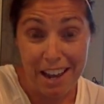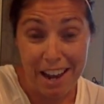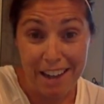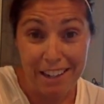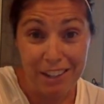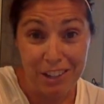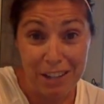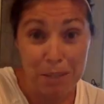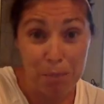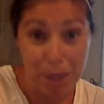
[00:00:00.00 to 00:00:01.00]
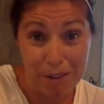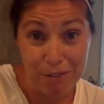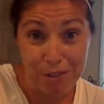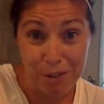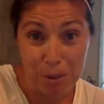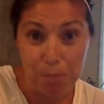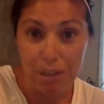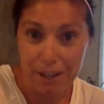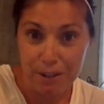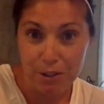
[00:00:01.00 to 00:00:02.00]
any less painful
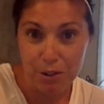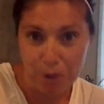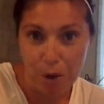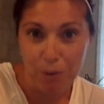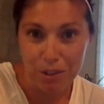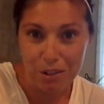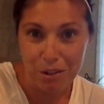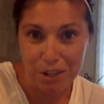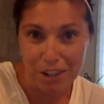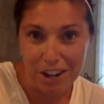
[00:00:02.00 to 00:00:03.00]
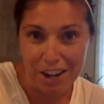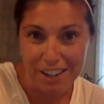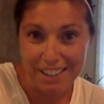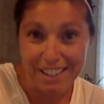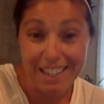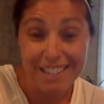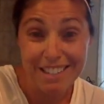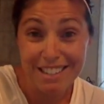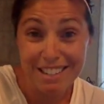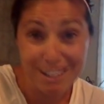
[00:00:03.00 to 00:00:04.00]
because you know what's going on. It's
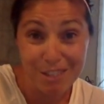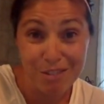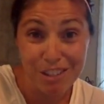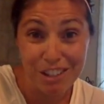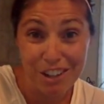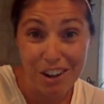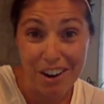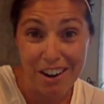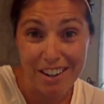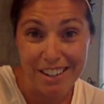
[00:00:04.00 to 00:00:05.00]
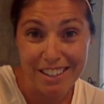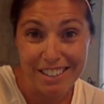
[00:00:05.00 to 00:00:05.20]
still really hard.